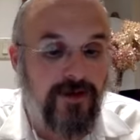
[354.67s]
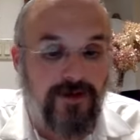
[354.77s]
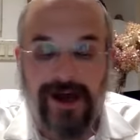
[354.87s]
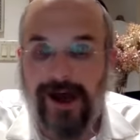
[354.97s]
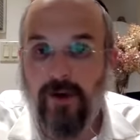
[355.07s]

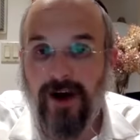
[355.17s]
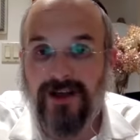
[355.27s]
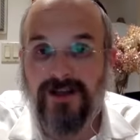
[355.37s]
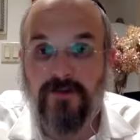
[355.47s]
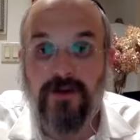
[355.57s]
Now, how wide
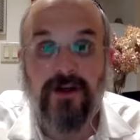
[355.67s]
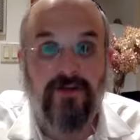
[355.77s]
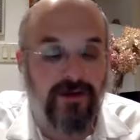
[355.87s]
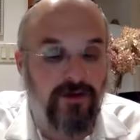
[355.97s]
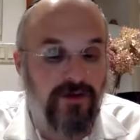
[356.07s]
is a brick?
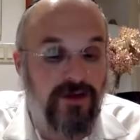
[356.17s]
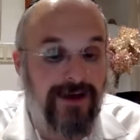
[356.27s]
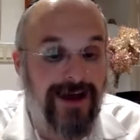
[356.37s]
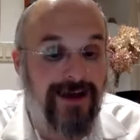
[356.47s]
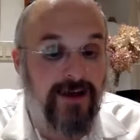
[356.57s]
Well,
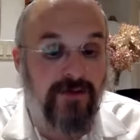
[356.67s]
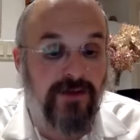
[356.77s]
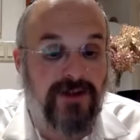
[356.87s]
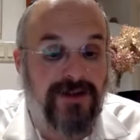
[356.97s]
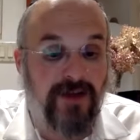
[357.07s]
Levina and a brick
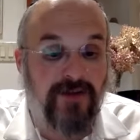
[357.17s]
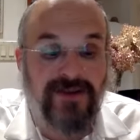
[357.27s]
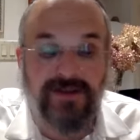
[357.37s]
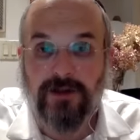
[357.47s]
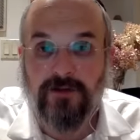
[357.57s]
itself is
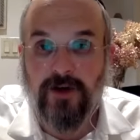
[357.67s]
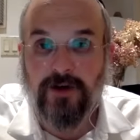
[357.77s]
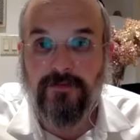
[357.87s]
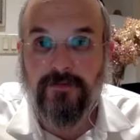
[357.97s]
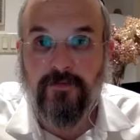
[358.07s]
Gimel t'vach.
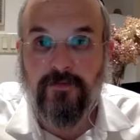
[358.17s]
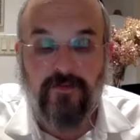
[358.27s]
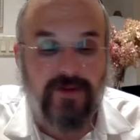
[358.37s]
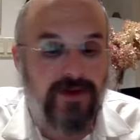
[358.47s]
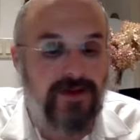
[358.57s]

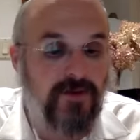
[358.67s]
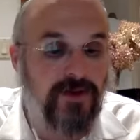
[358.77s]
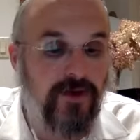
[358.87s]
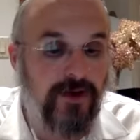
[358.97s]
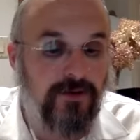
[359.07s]
It's three
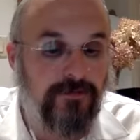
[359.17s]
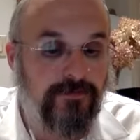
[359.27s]
t'vach.